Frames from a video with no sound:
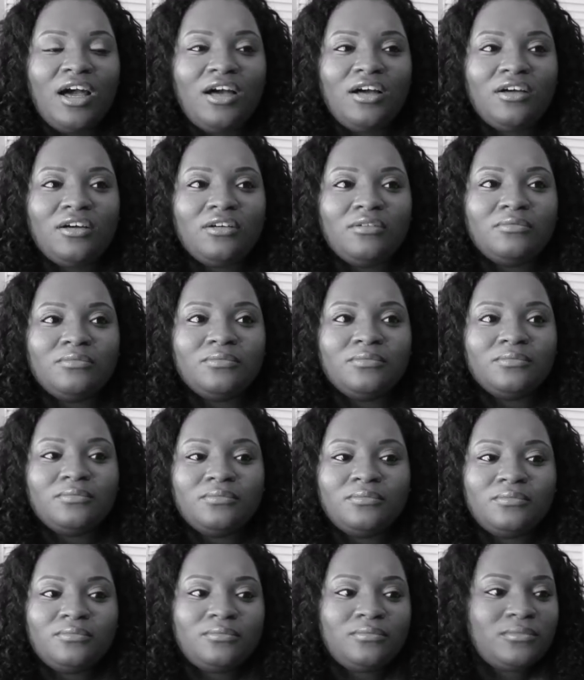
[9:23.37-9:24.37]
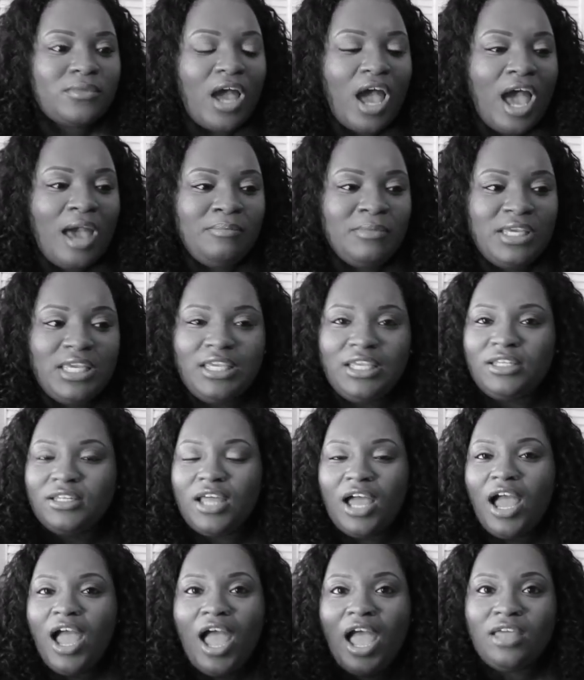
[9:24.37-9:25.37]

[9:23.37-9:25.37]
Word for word: um I mean